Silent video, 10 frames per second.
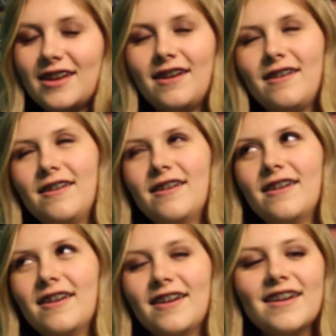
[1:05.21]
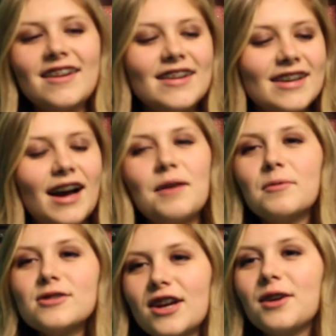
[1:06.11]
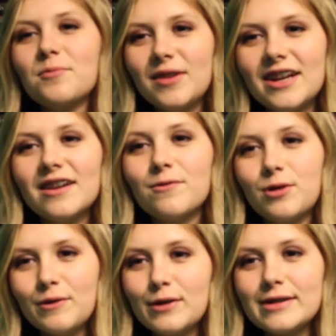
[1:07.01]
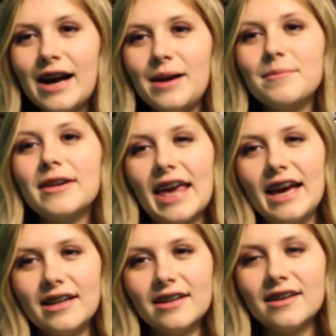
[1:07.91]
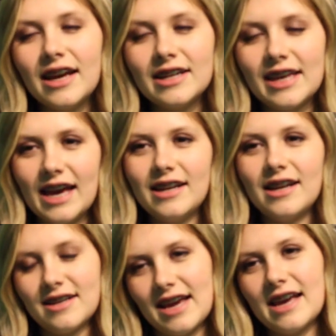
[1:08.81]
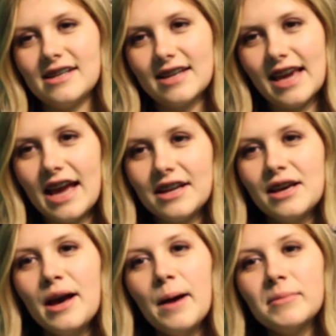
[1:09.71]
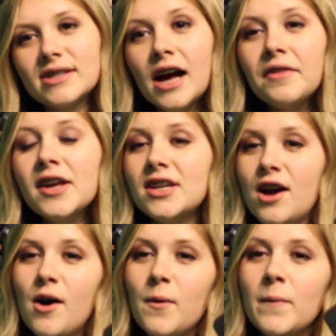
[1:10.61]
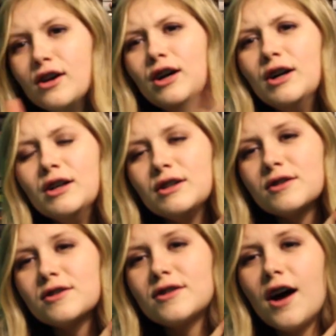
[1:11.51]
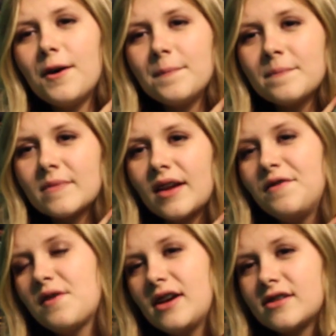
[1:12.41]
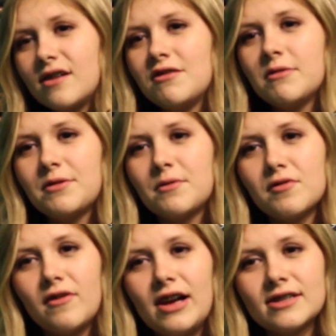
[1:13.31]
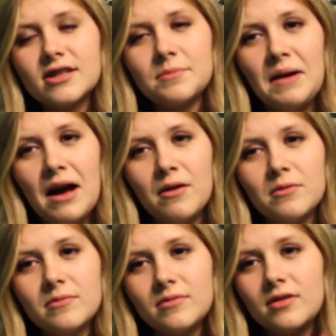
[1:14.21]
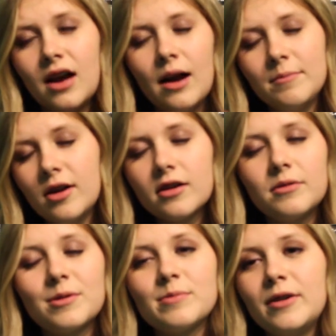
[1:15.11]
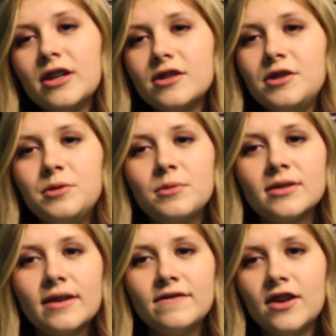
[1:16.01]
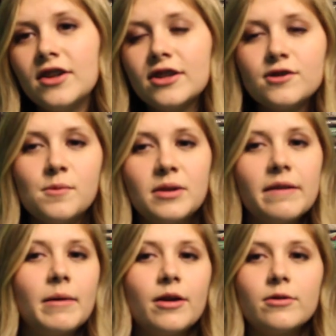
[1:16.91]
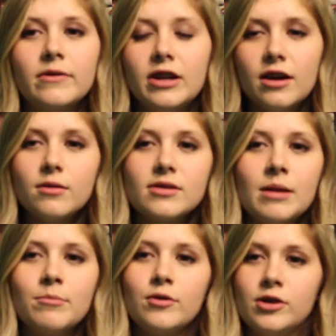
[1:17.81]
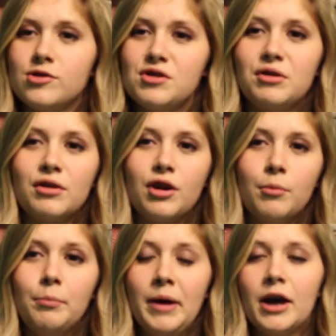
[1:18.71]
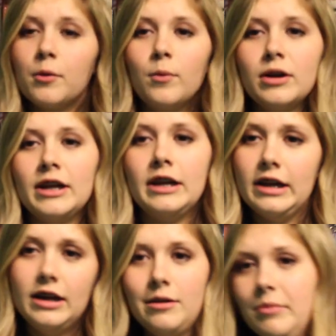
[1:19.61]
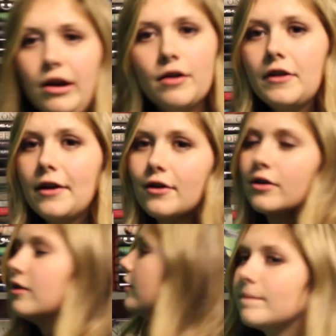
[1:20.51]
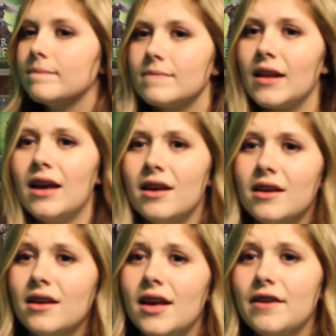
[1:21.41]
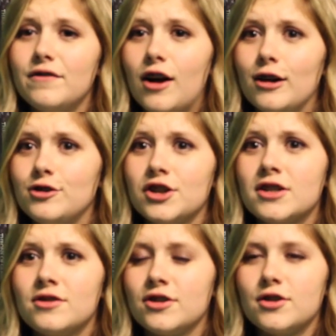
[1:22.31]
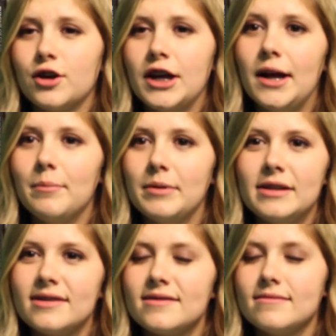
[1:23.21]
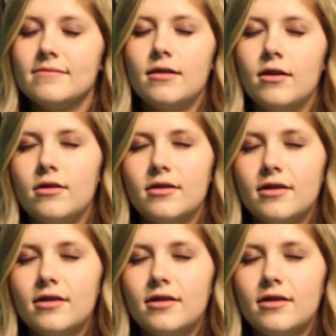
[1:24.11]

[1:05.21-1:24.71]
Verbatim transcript: I wish I could read it for the first time again and again and again and again, but sadly no. So, if you guys don't know what Throne of Glass is about, I'm not going to explain it to you because I've done it in so many of my other videos. I'm pretty sure you could go pick one and it'd be on there. If not, just look it up. It's... oh.